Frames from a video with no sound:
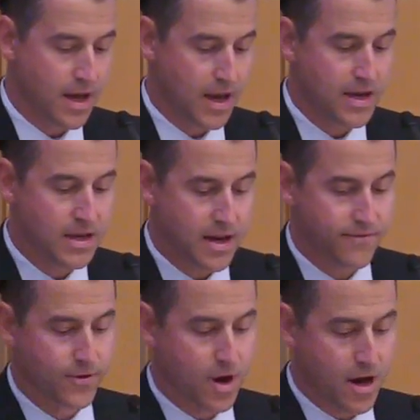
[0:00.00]
And yet
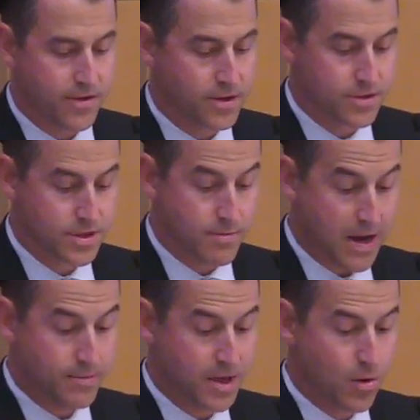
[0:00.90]
for others, it
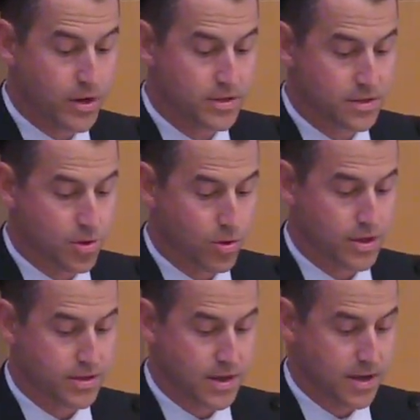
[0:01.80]
might be going to
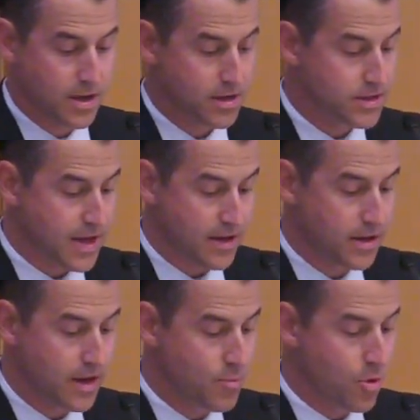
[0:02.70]
Torah study on
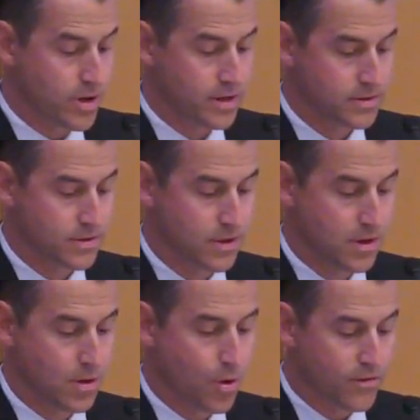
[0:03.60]
Saturday mornings
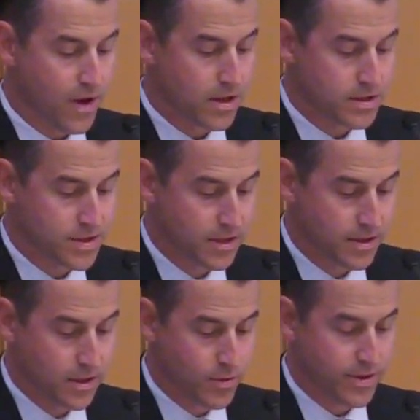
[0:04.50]
or
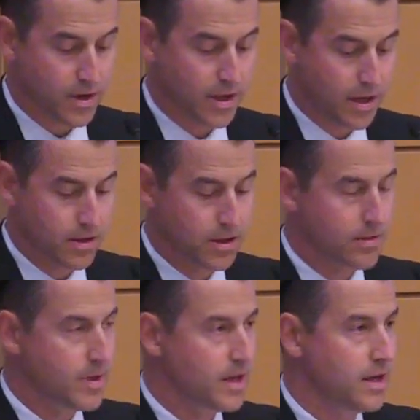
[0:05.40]
volunteering with our caring
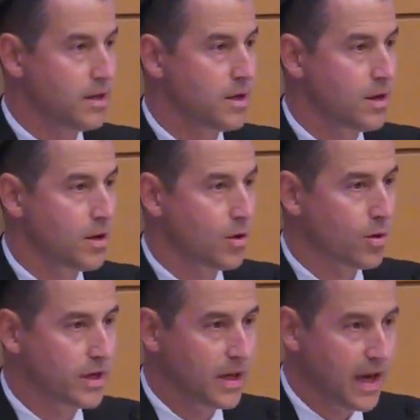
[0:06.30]
committee
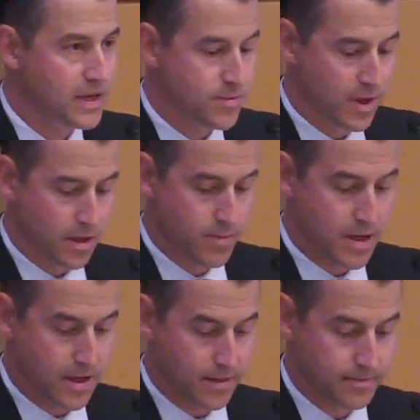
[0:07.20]
or engagement
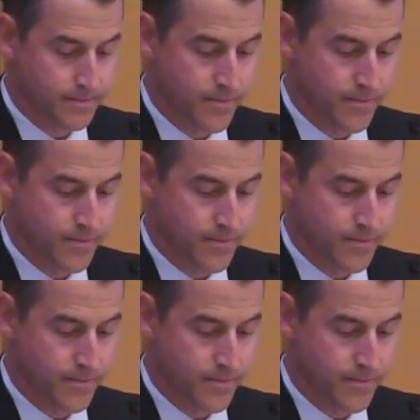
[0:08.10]
committee.